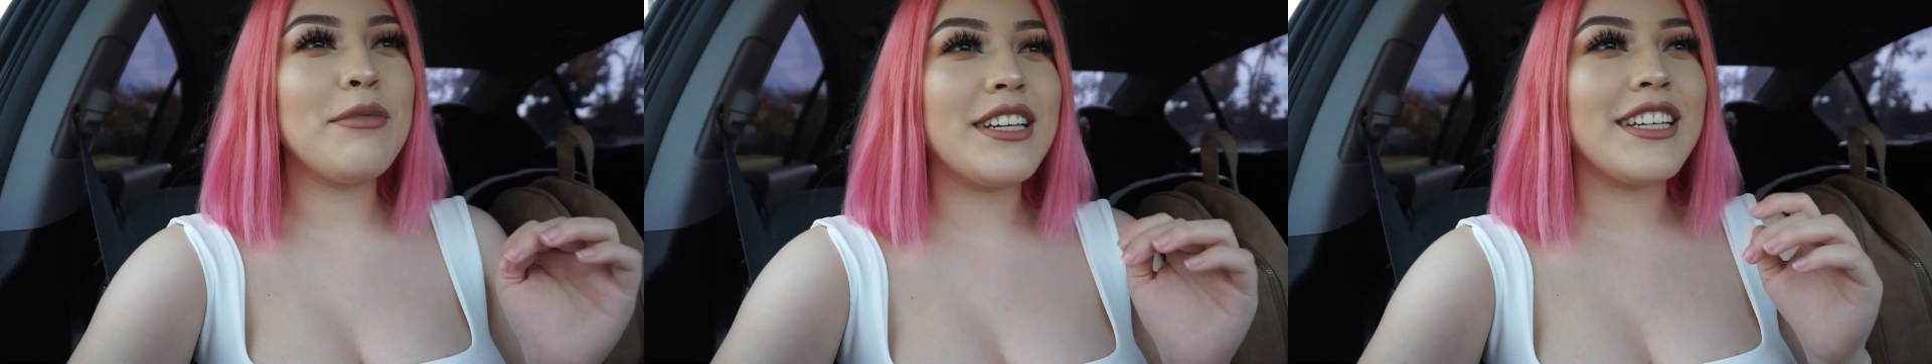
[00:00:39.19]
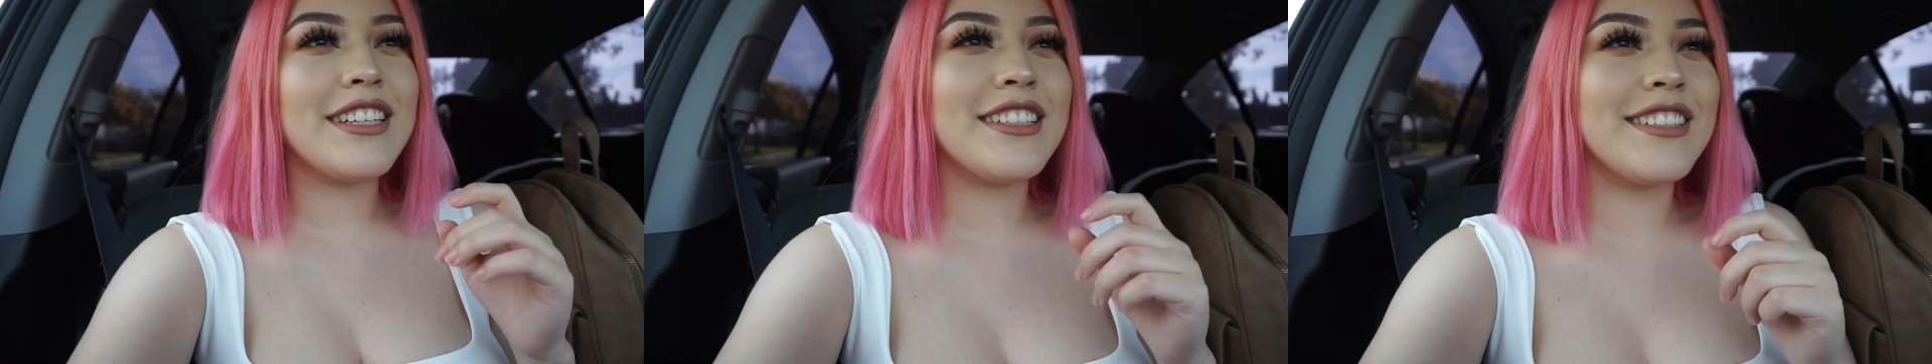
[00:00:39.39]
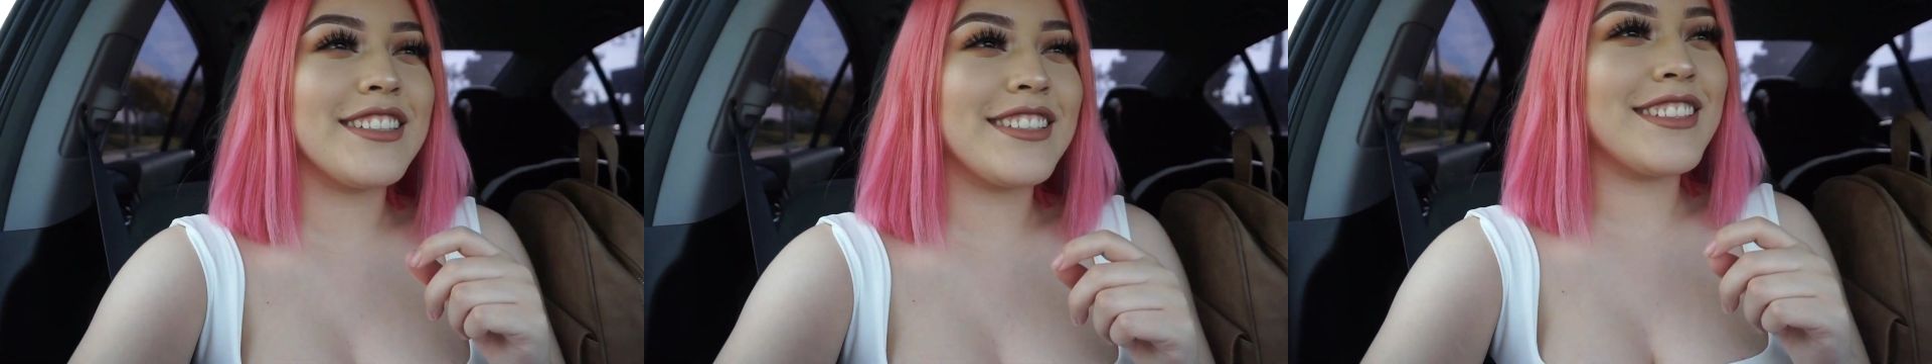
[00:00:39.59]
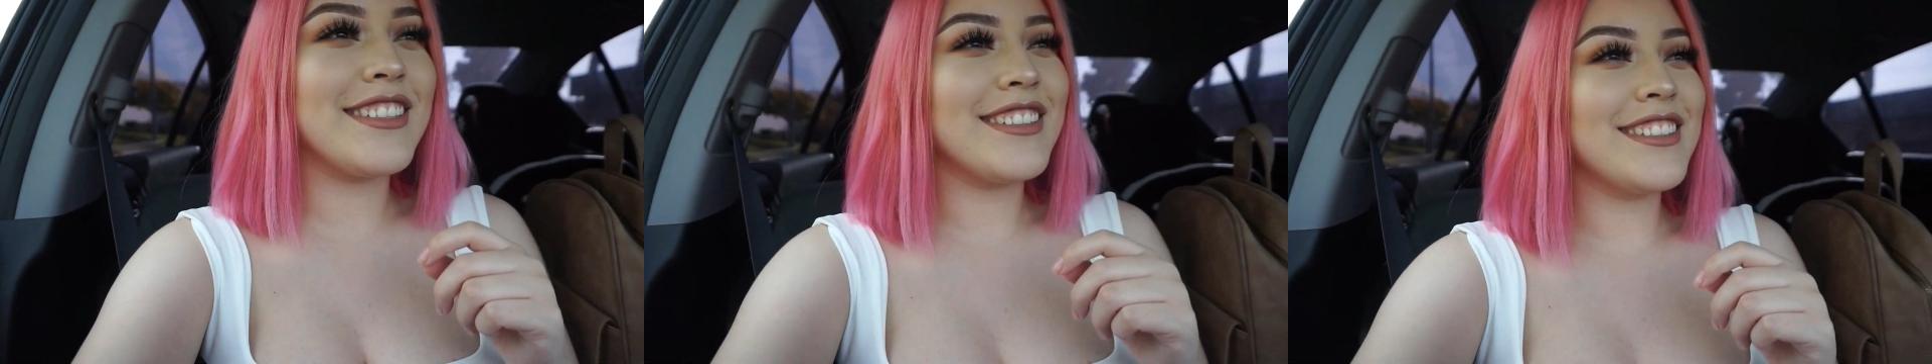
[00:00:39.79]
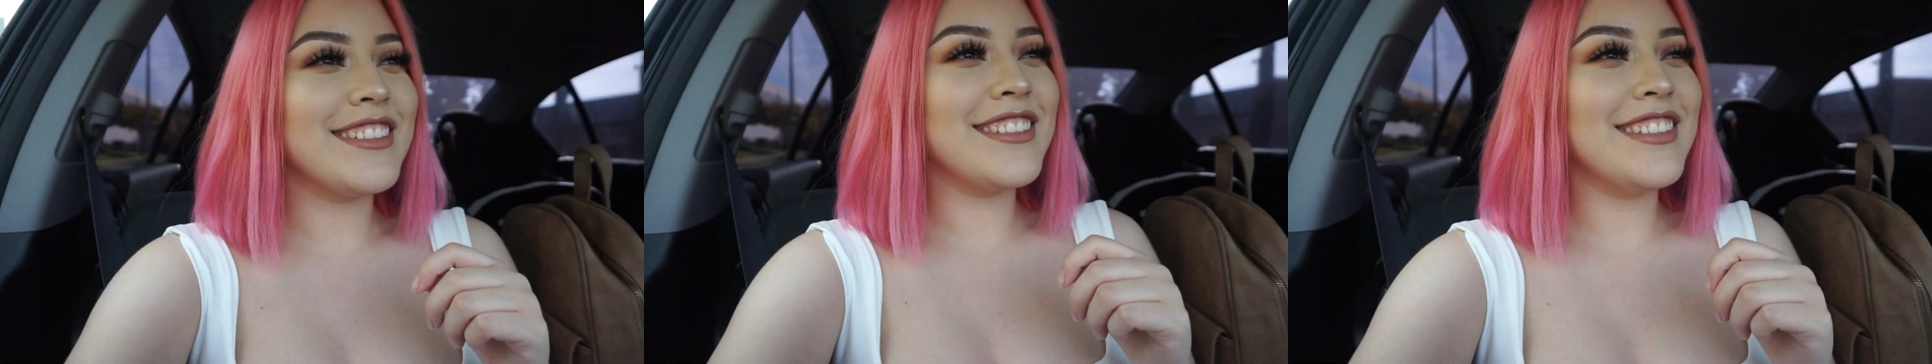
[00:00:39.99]
because
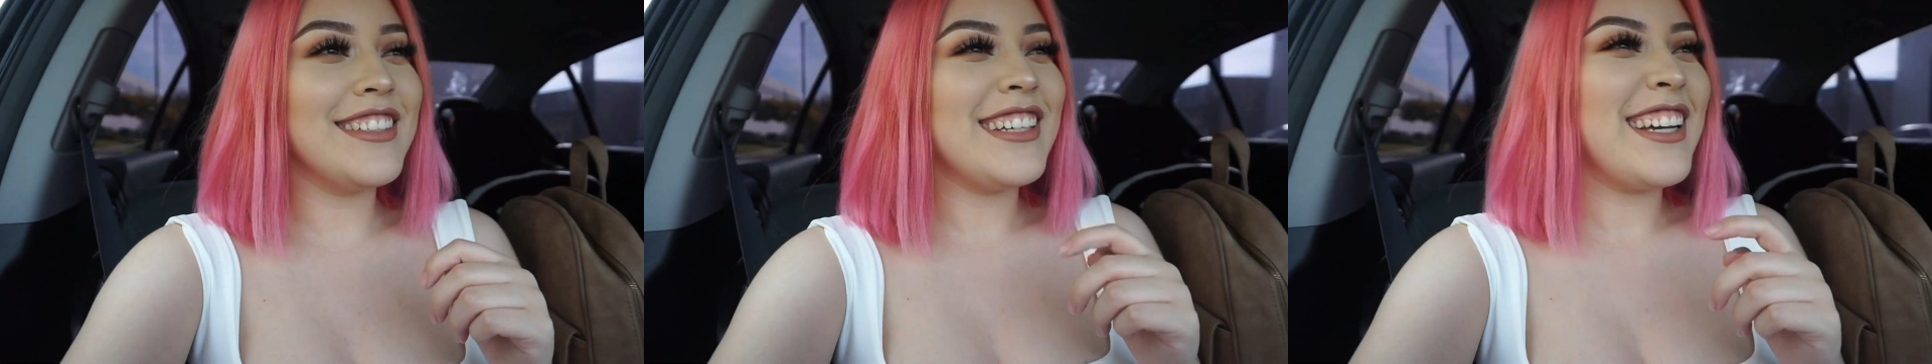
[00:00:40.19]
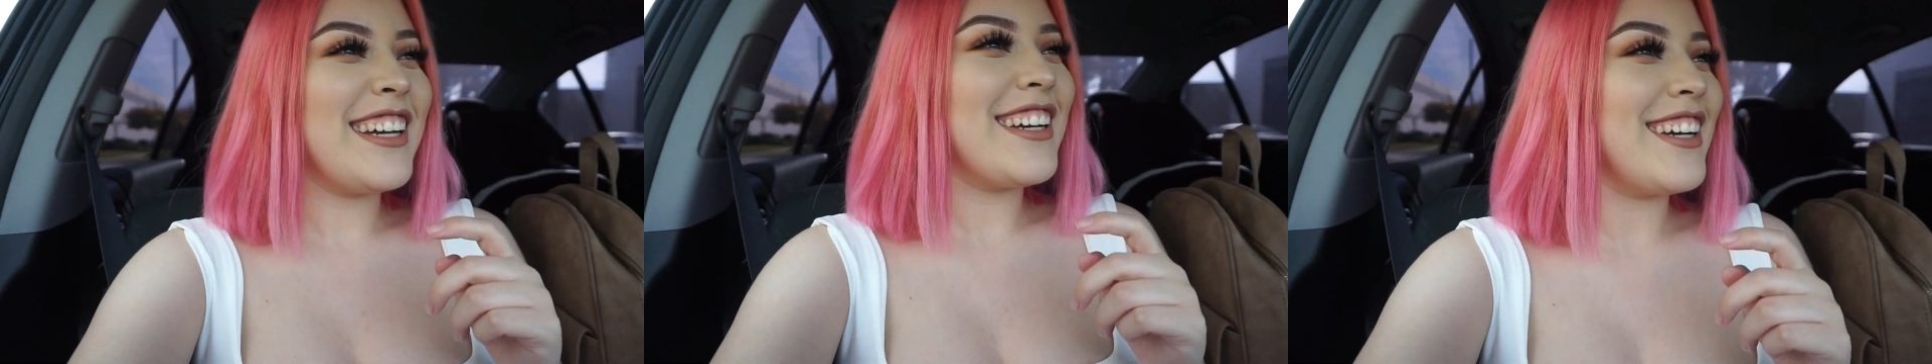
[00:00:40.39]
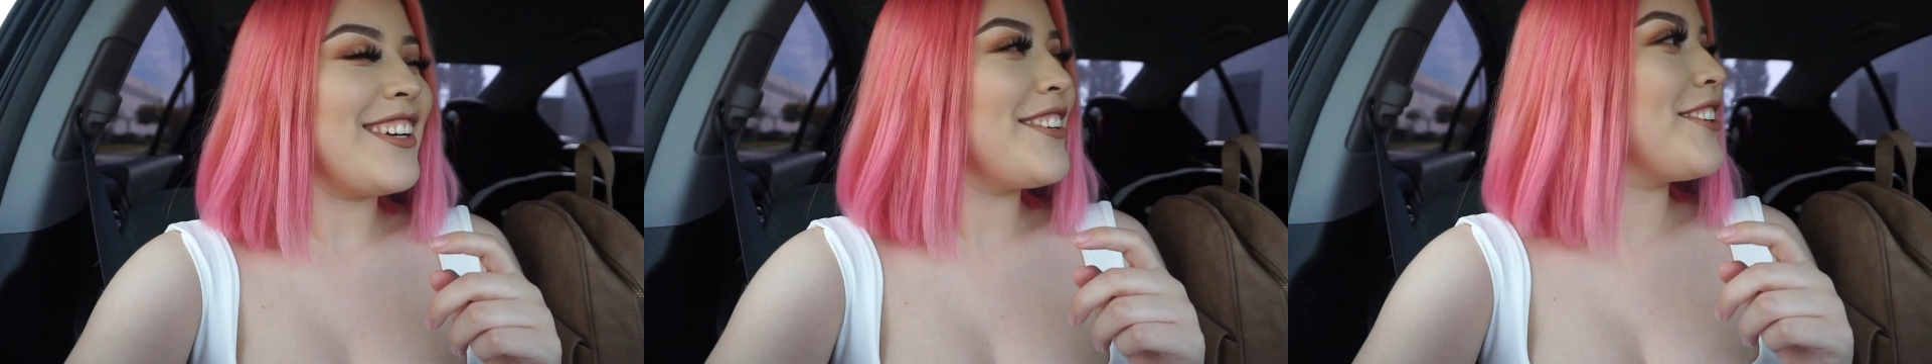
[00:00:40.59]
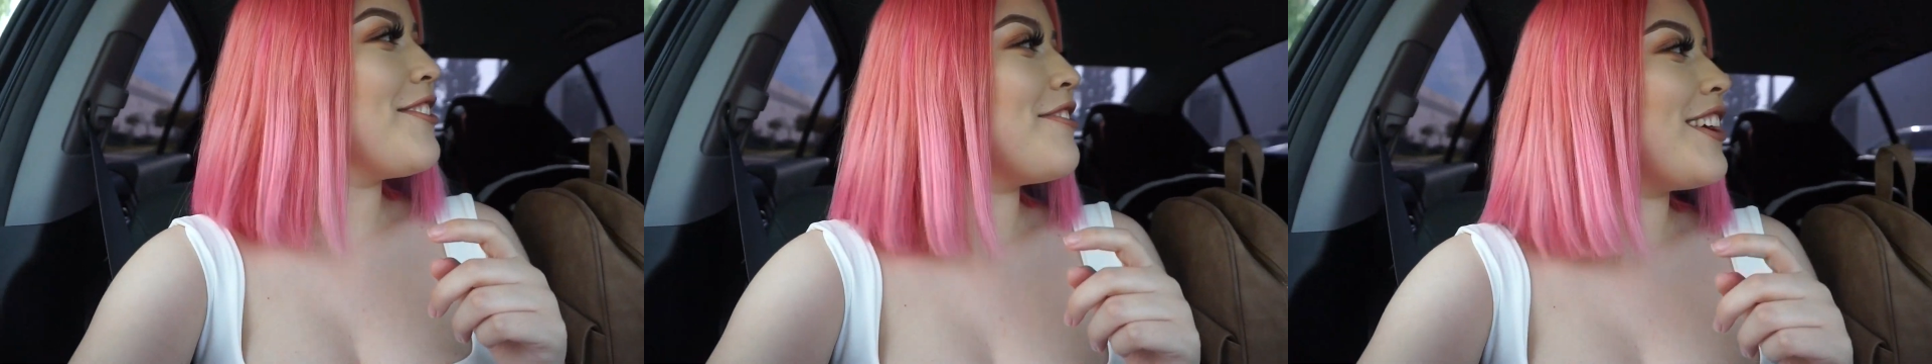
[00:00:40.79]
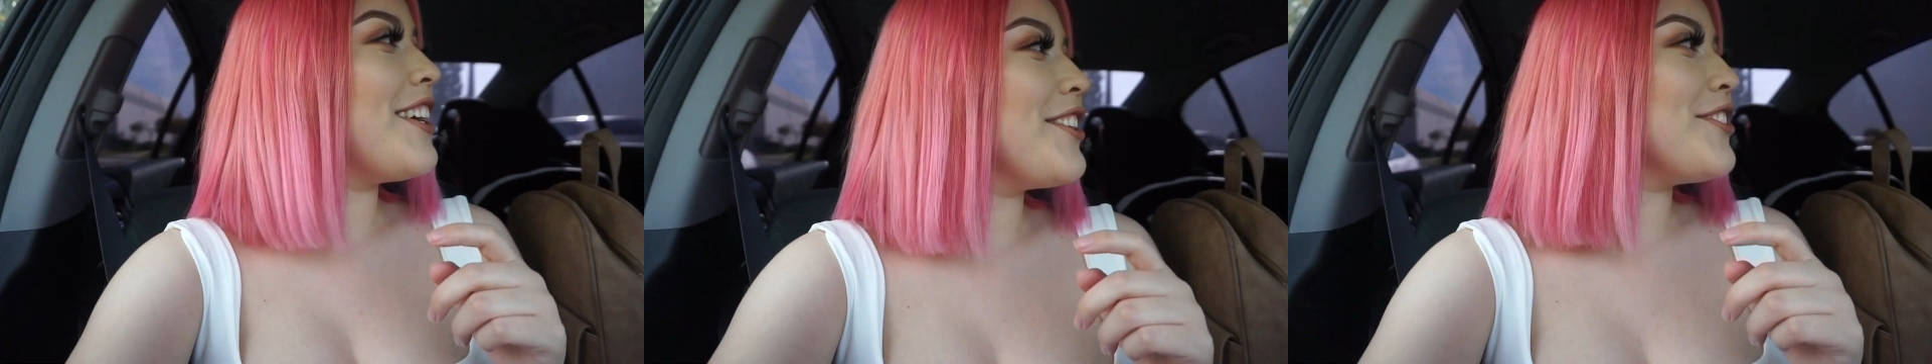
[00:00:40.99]
I don't know
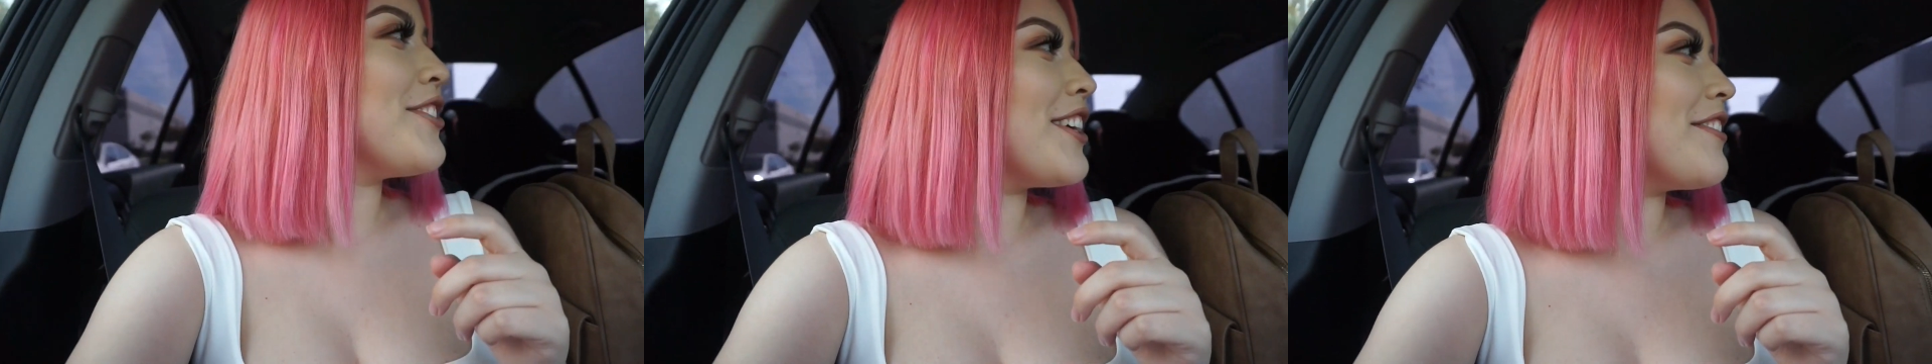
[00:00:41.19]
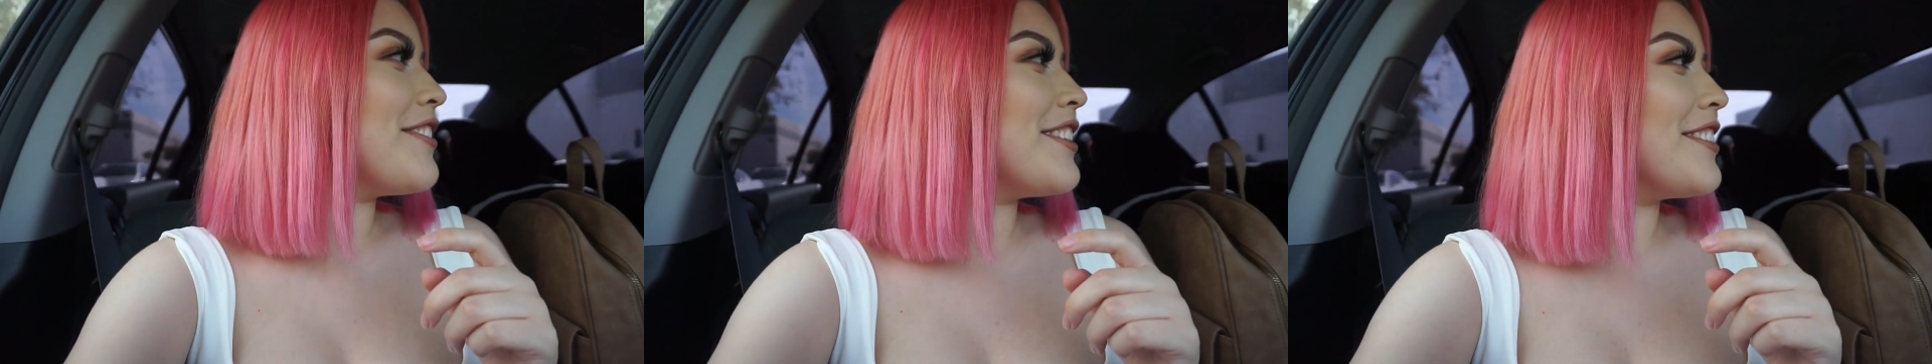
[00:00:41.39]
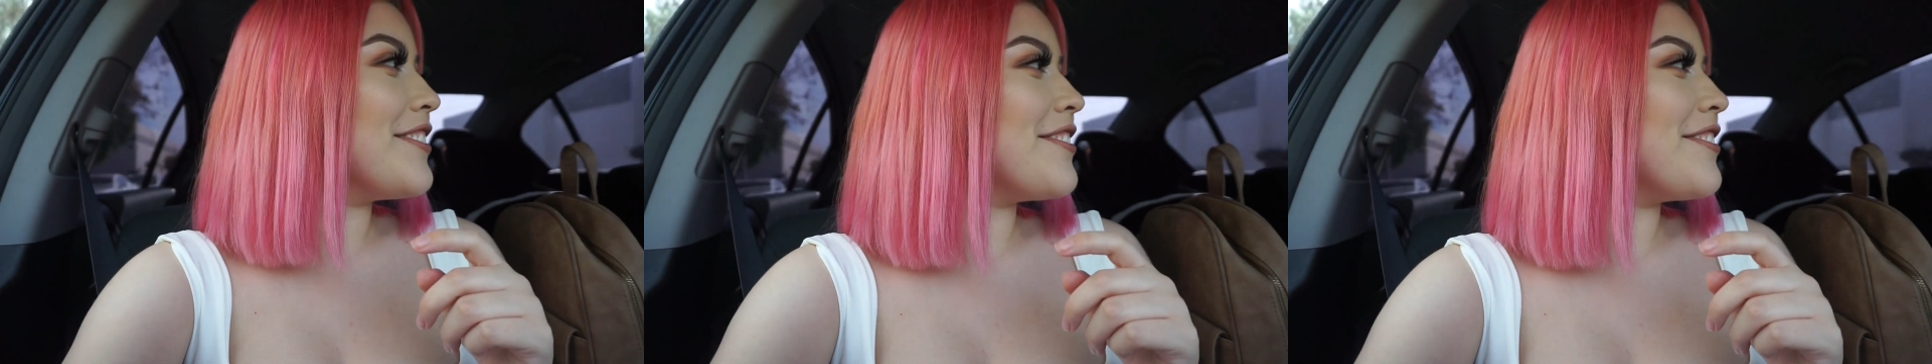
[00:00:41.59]
why you're driving.